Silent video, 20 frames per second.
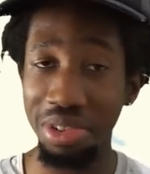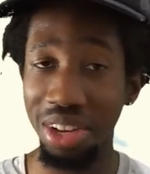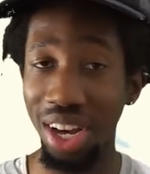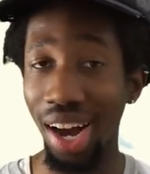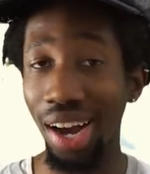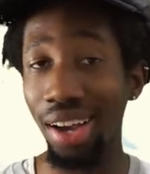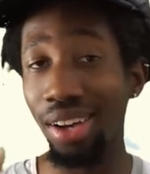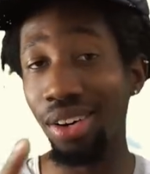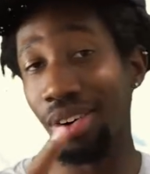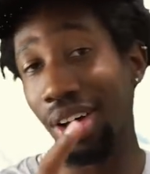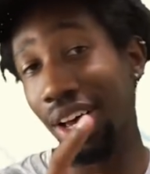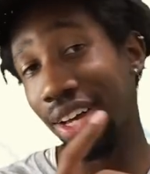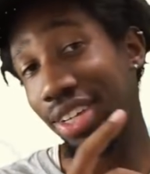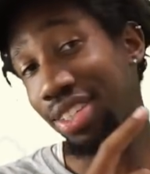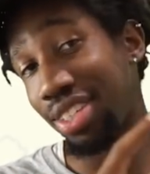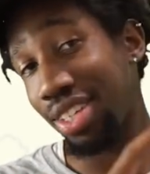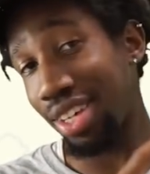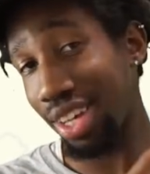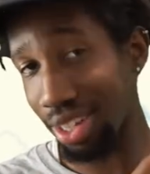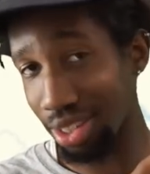Kyle
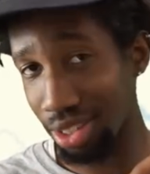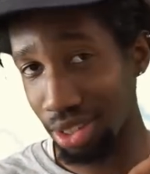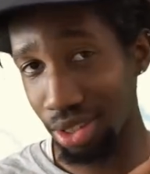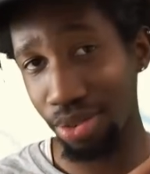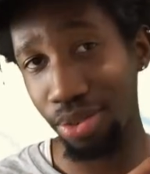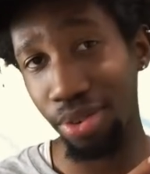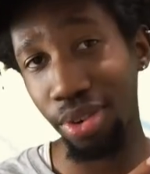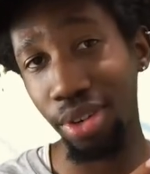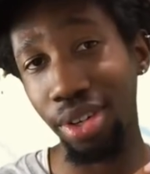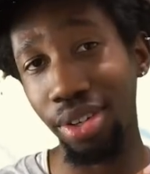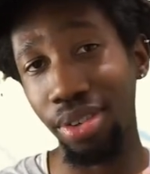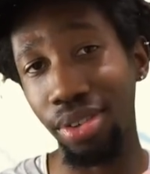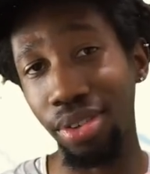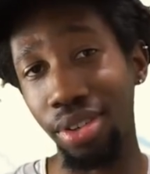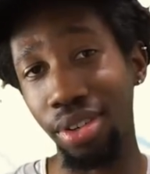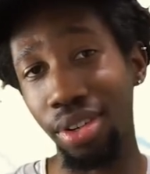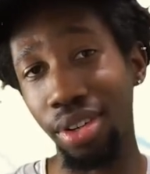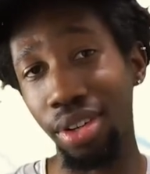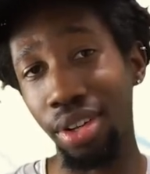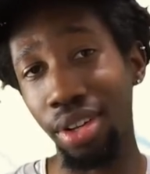has the answer for
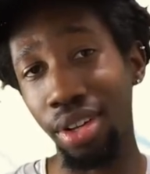you.